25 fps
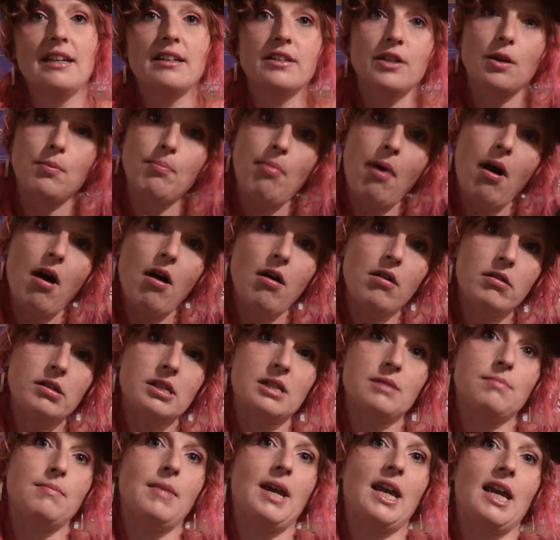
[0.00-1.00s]
so
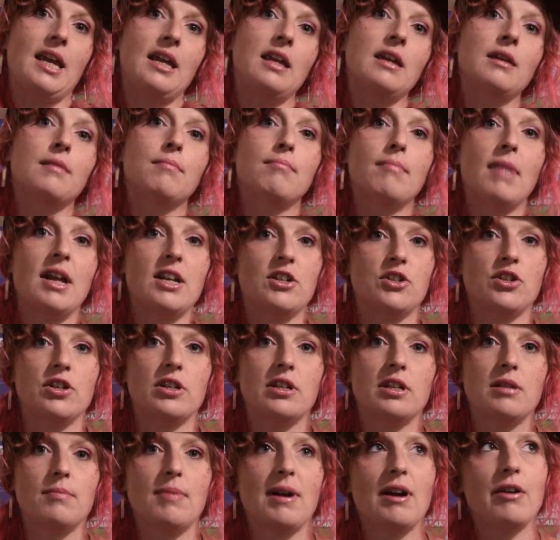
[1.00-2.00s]
past me
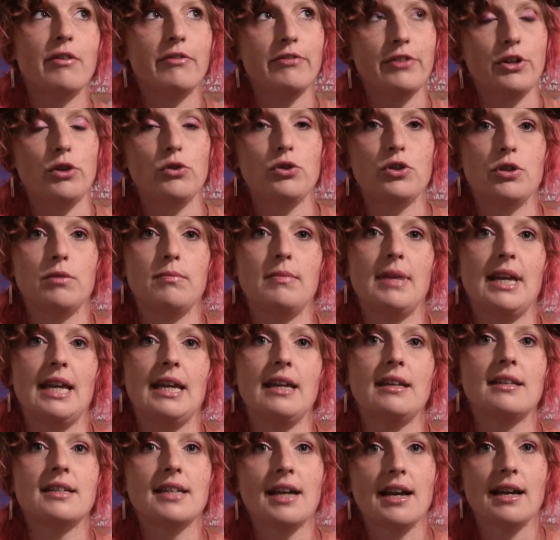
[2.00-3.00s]
mentioned about future
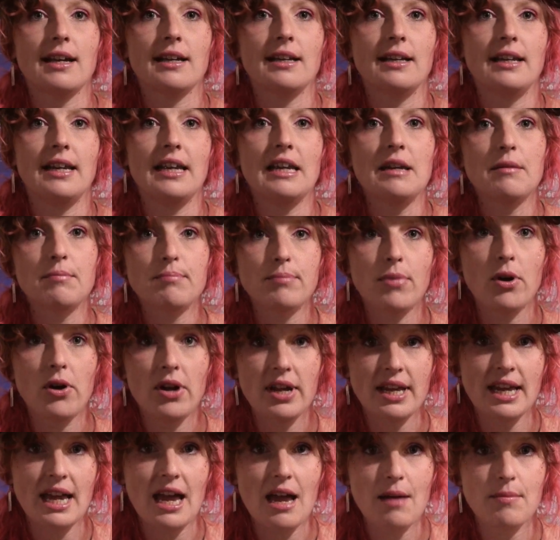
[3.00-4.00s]
me tackling
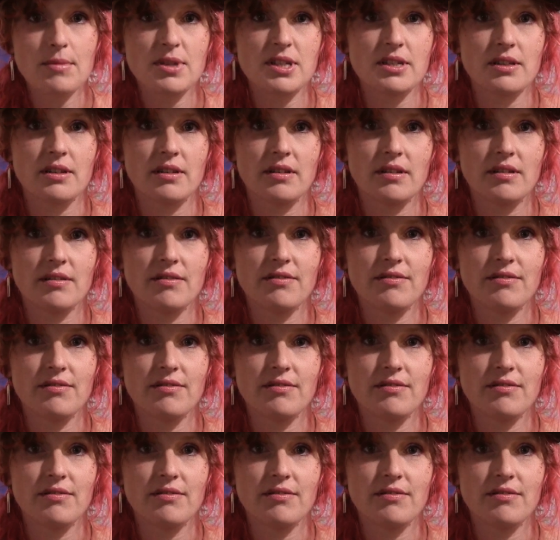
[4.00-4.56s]
buying Amazon.